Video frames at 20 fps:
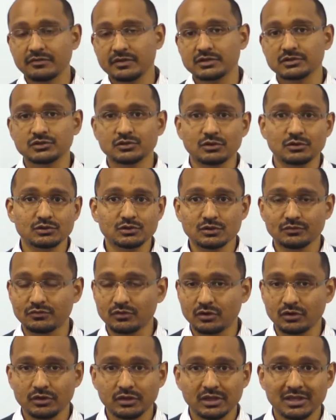and so on and so
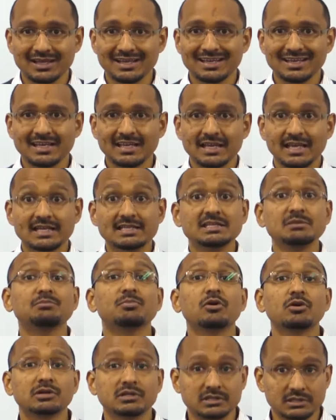forth, it's
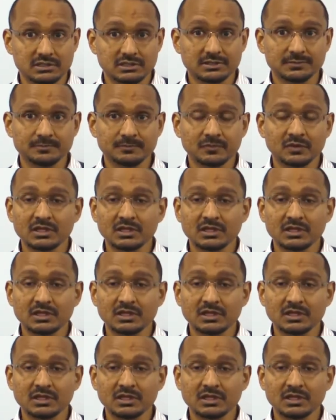important.